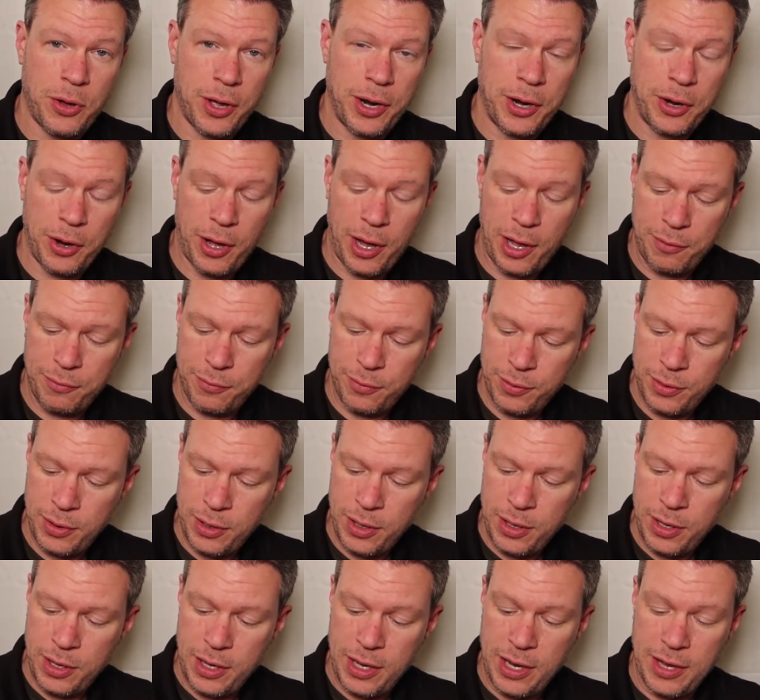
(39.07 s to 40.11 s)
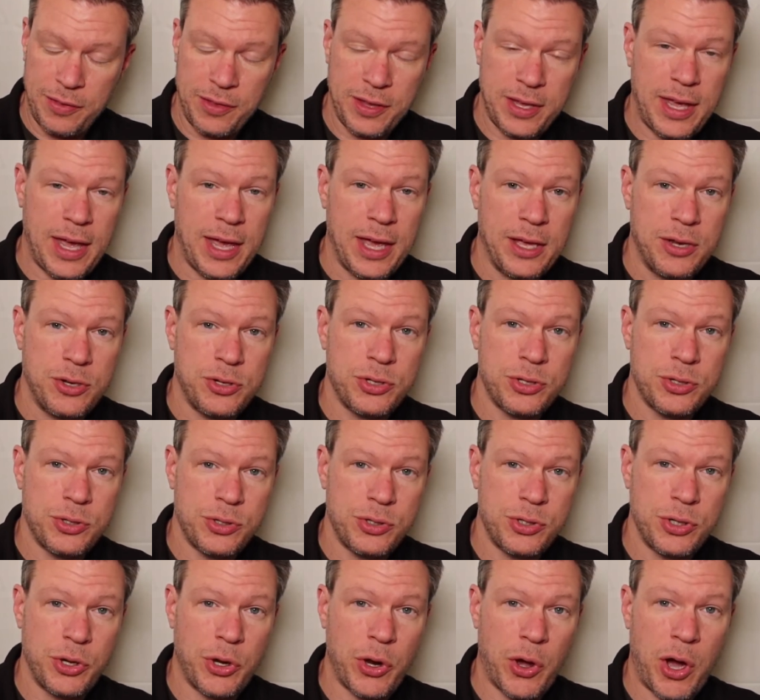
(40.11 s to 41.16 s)
on and off, and the gauge,
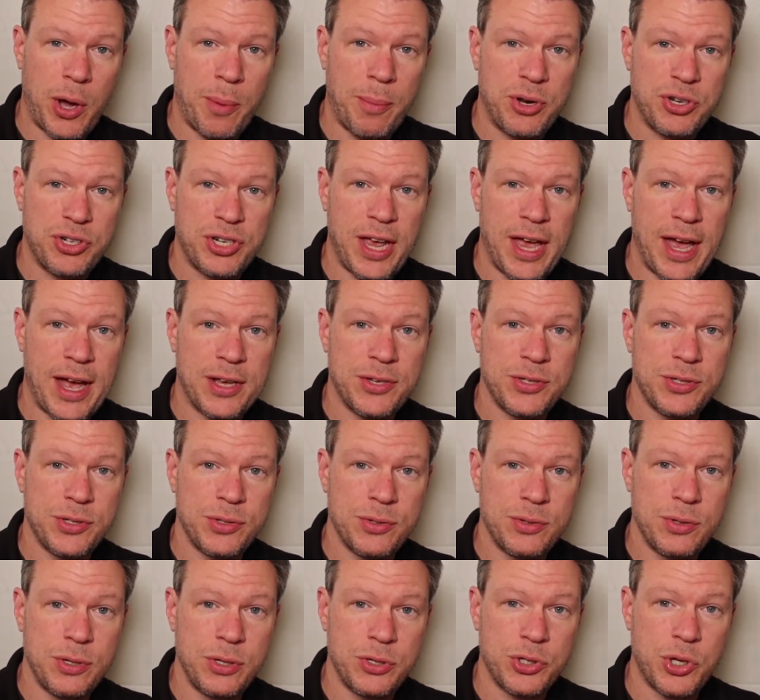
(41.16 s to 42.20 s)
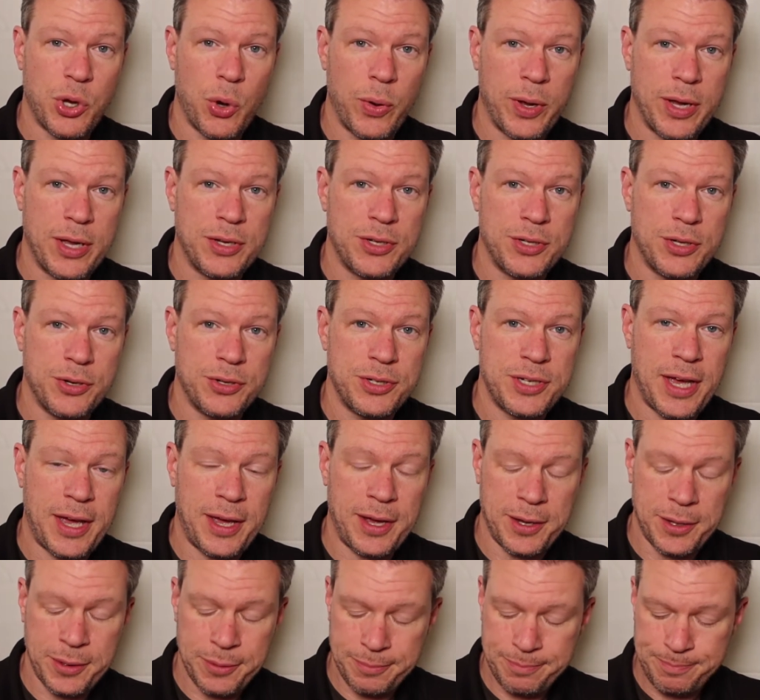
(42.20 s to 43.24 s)
so you know how much gas is going into your
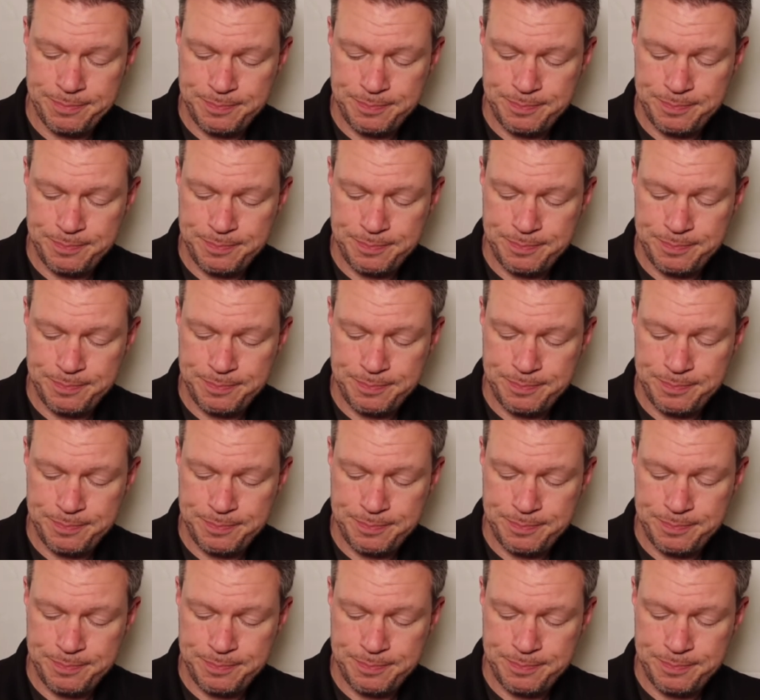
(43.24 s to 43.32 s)
tank.